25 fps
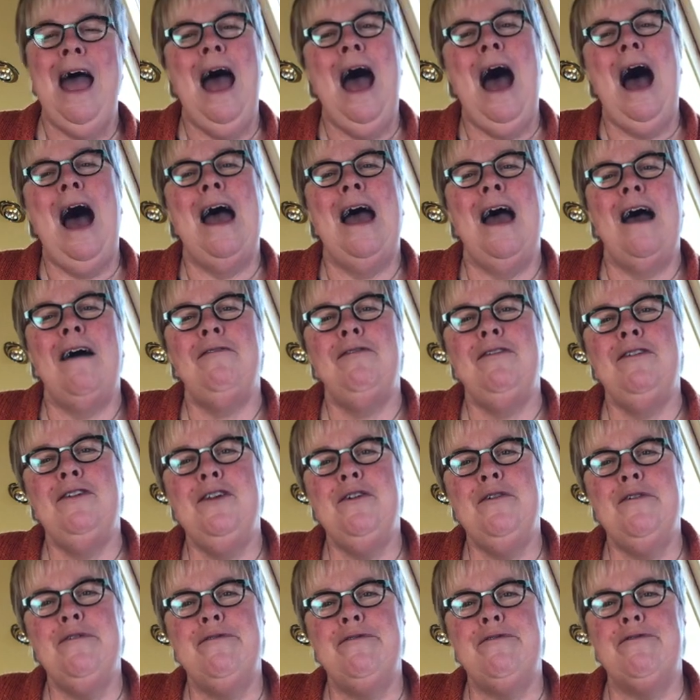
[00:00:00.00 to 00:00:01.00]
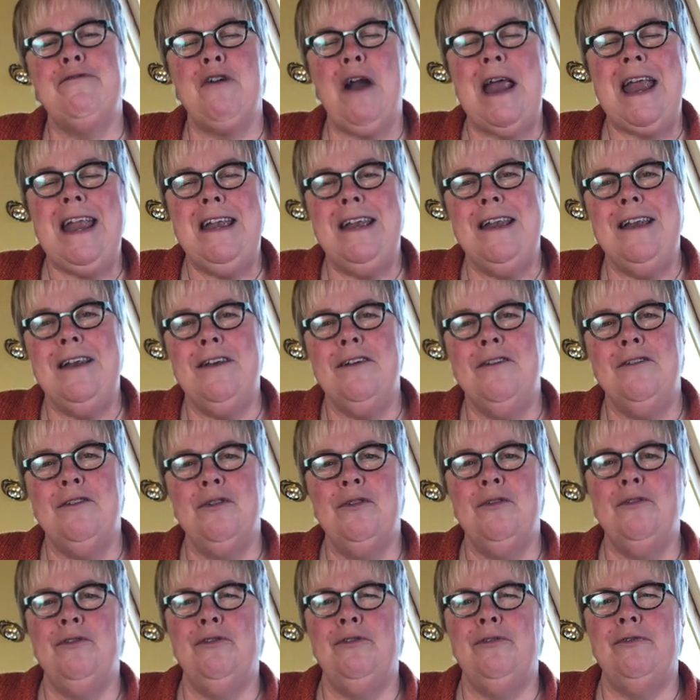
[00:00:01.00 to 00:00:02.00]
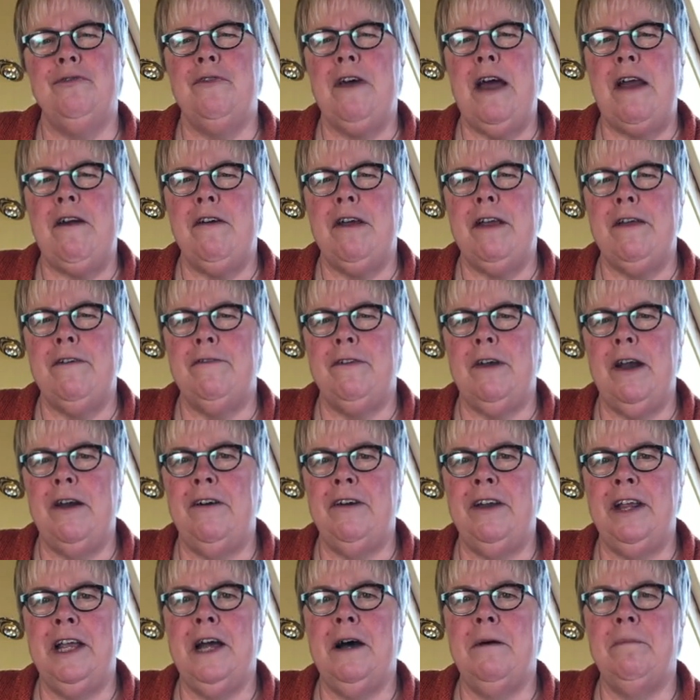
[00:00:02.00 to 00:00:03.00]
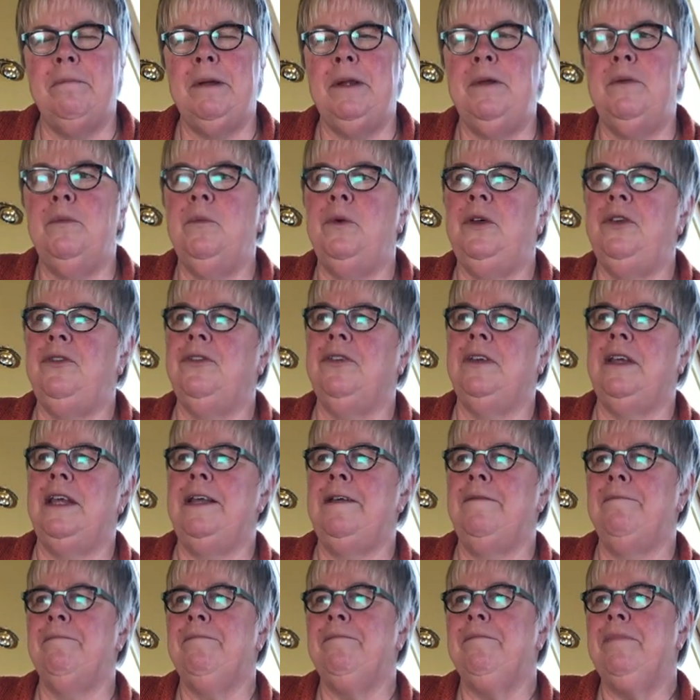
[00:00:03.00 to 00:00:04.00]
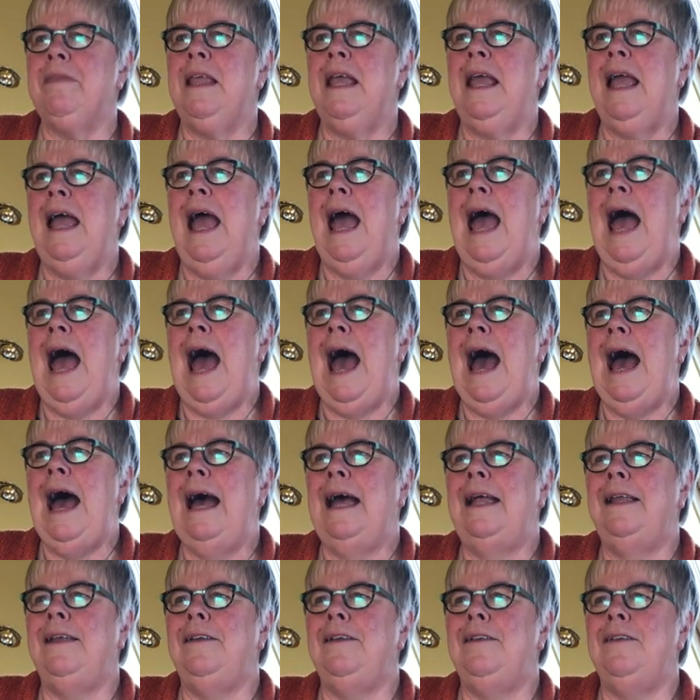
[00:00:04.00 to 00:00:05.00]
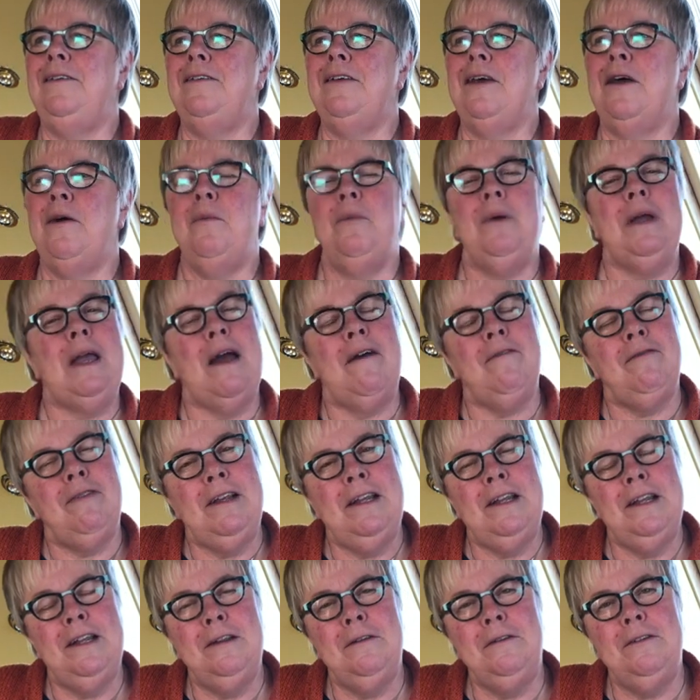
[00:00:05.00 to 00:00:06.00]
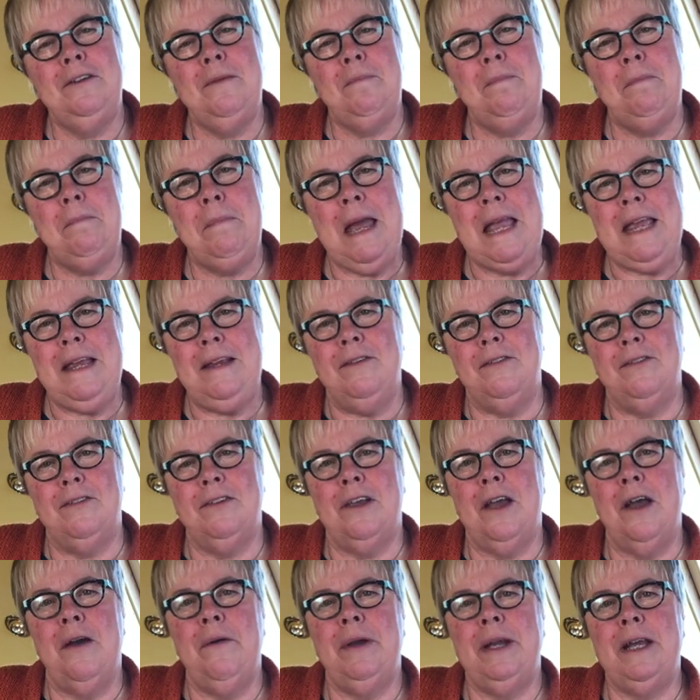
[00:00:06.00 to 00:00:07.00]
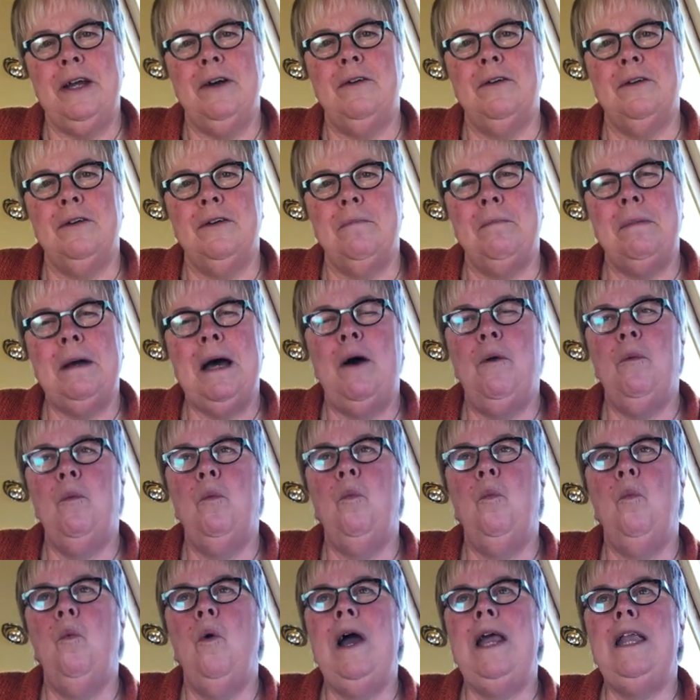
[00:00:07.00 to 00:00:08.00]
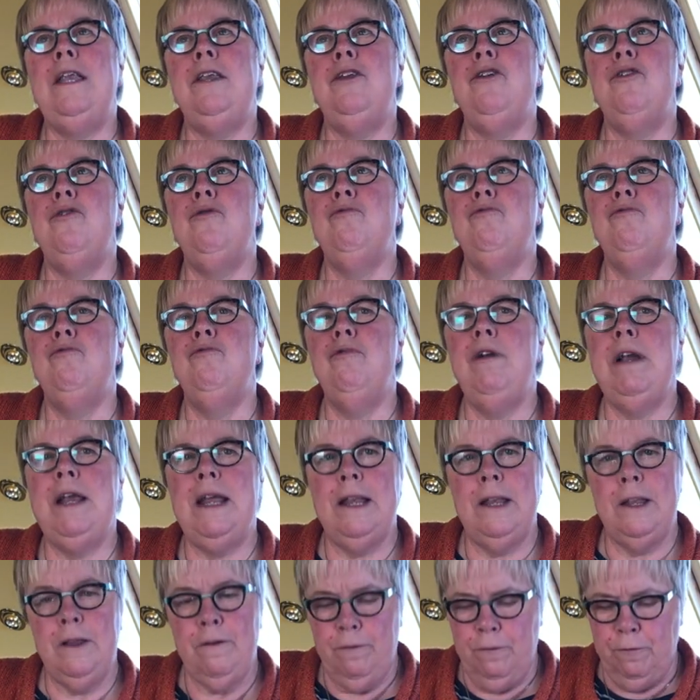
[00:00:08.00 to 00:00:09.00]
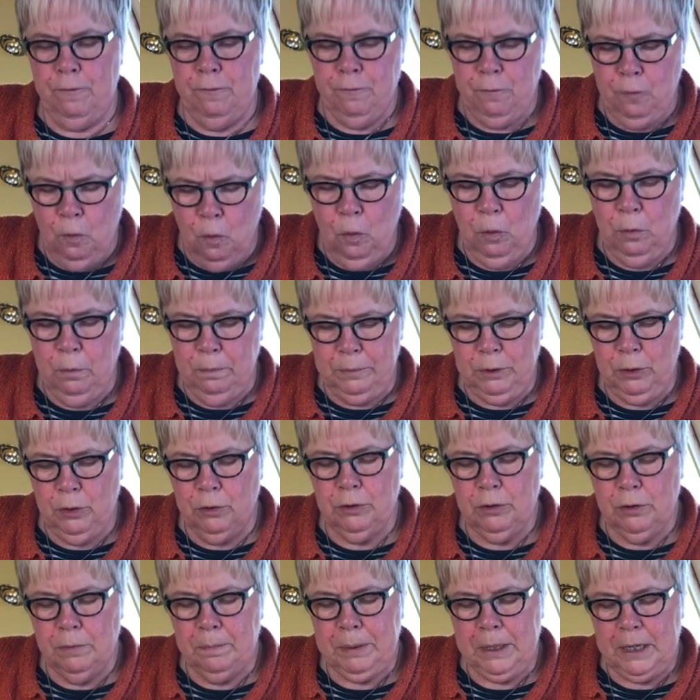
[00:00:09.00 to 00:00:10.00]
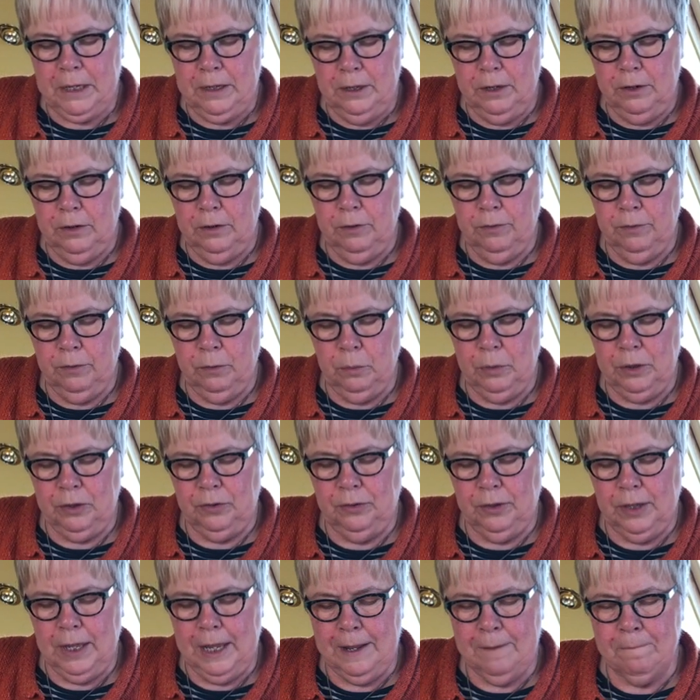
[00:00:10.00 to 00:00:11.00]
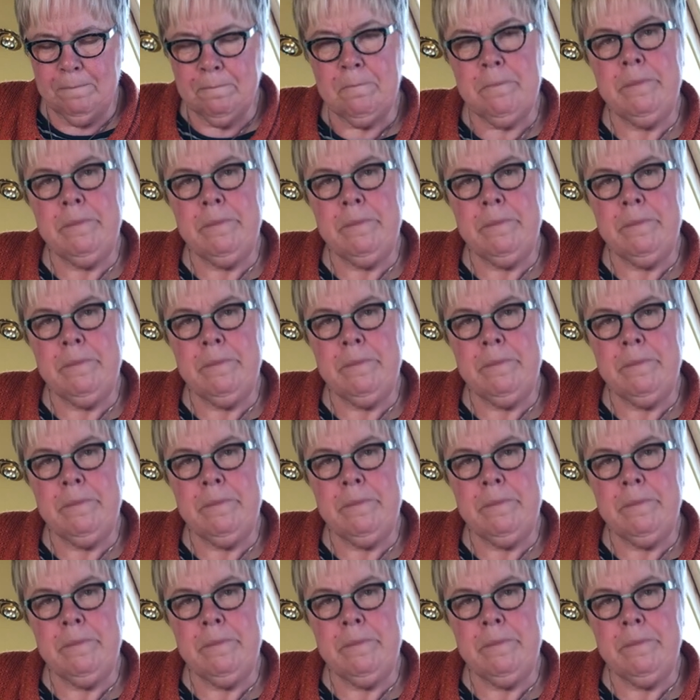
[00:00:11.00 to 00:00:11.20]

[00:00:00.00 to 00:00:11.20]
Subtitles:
I have a new friend who's very, very up in whisky, and we have a little debate going on about when you really form your opinion of a whisky.